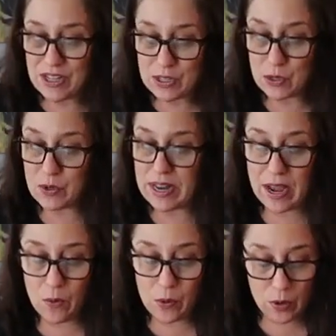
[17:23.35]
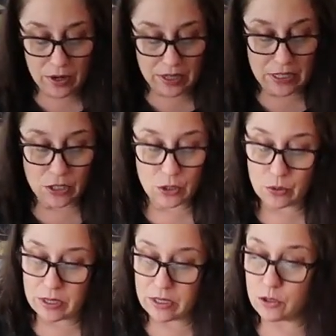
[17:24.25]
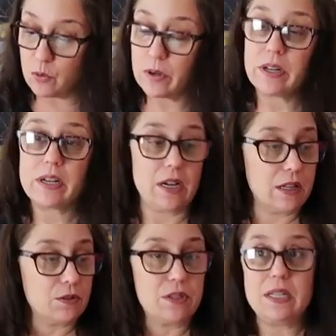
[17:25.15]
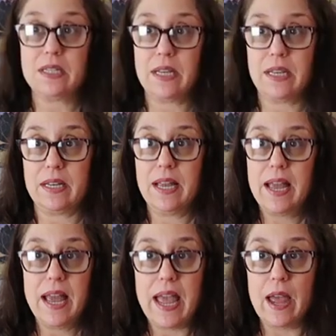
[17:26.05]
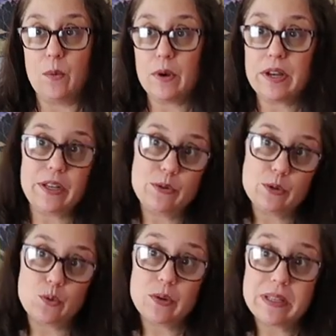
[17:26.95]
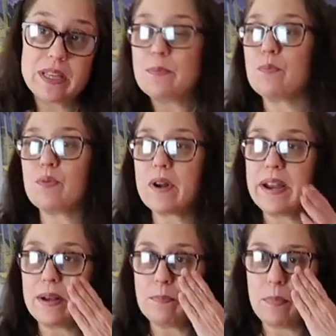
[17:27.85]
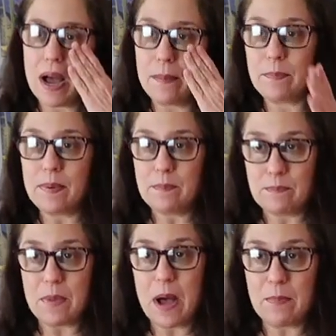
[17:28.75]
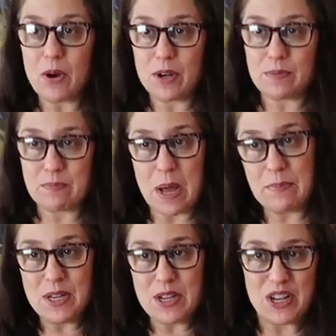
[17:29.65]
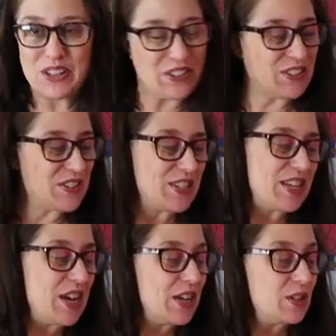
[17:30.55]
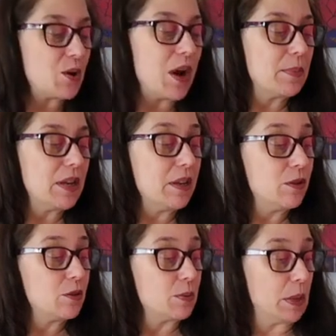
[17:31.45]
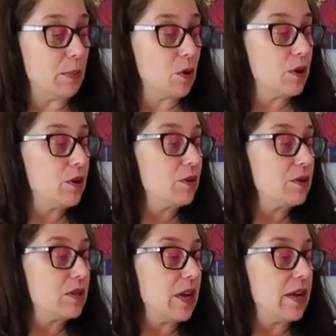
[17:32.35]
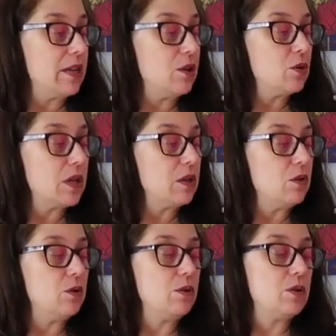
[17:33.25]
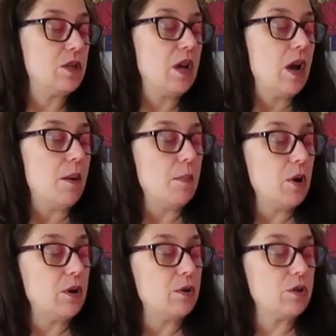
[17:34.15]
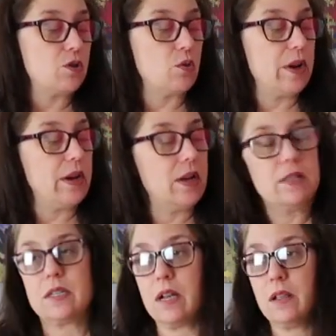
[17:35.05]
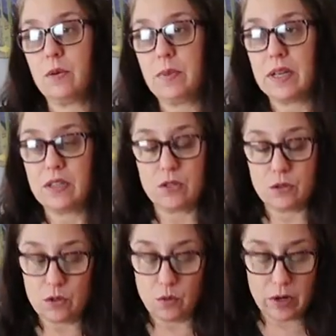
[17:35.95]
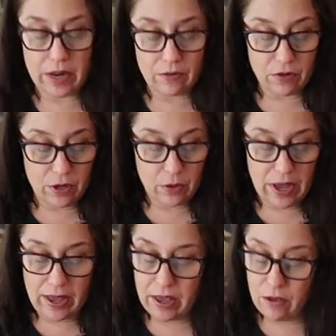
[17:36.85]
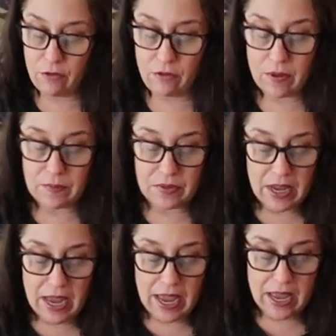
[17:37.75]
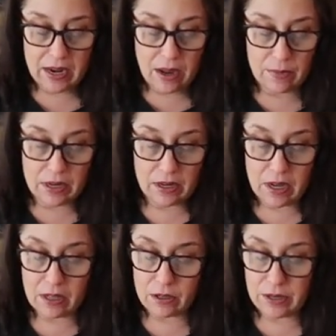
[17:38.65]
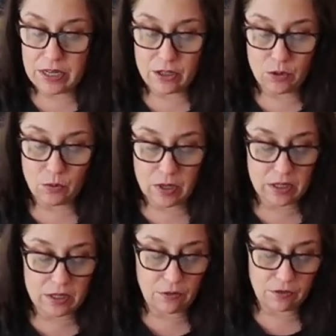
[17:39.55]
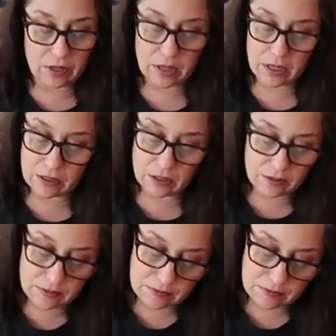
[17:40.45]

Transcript: So now what we're going to do is we're going to color these in. And we're going to use really bright poppy colors. So I'm going to use my markers, and you can use markers, crayons, color pencils, whatever you have. And I'm going to color each one a different color.